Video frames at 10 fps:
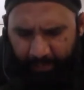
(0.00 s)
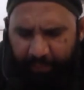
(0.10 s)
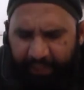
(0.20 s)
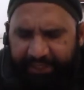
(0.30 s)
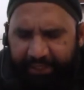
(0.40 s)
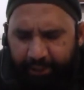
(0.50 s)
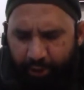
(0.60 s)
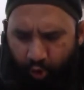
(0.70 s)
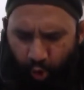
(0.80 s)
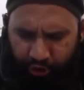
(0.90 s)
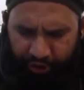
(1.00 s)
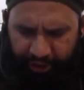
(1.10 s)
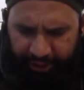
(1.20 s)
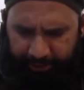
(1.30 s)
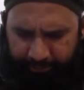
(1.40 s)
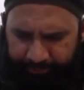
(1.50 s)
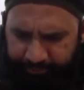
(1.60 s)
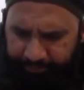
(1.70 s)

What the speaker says: completed the course there,